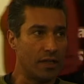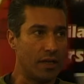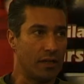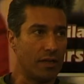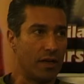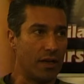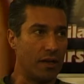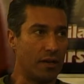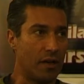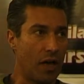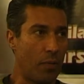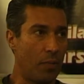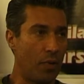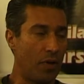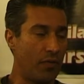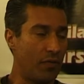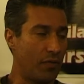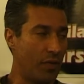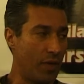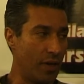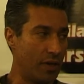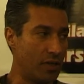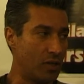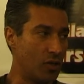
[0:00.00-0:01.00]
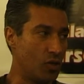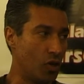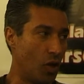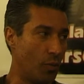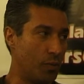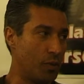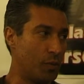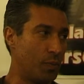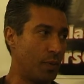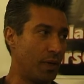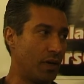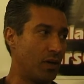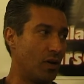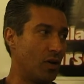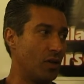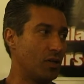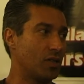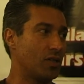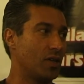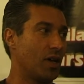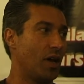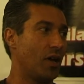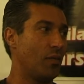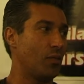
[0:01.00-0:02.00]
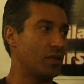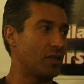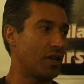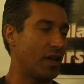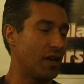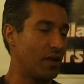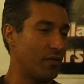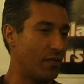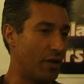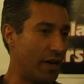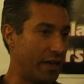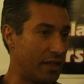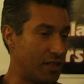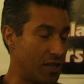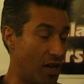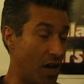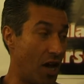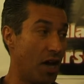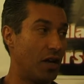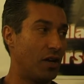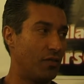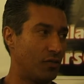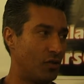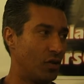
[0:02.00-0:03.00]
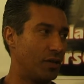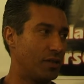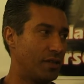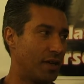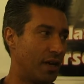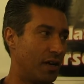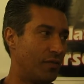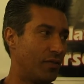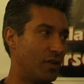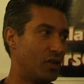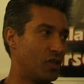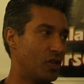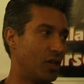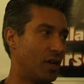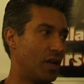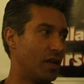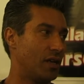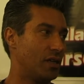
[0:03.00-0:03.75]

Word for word: I did a couple of theatre jobs because I was getting very tired of doing television.